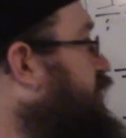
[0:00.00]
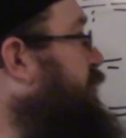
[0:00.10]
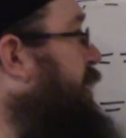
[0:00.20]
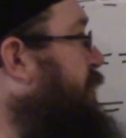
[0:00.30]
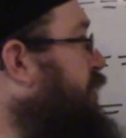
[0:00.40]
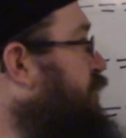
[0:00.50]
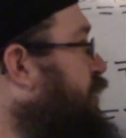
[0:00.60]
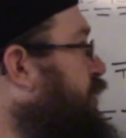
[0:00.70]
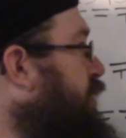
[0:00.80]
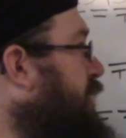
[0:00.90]
remember the
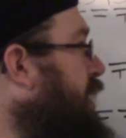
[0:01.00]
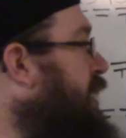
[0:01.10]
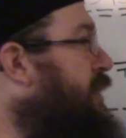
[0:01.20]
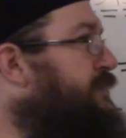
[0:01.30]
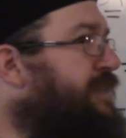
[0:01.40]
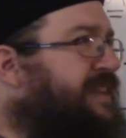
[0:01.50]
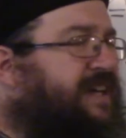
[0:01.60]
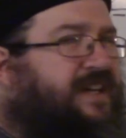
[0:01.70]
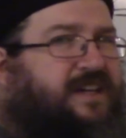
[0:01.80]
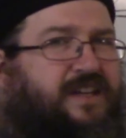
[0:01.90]
root, but
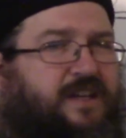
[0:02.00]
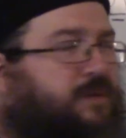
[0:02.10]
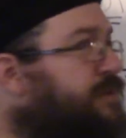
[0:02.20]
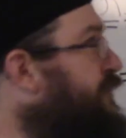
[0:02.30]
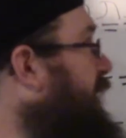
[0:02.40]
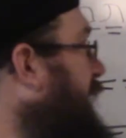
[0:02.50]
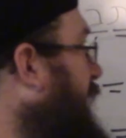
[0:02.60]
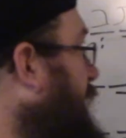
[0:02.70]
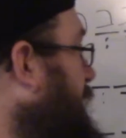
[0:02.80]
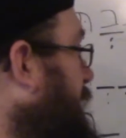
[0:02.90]
then you would
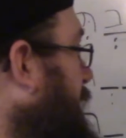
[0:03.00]
forget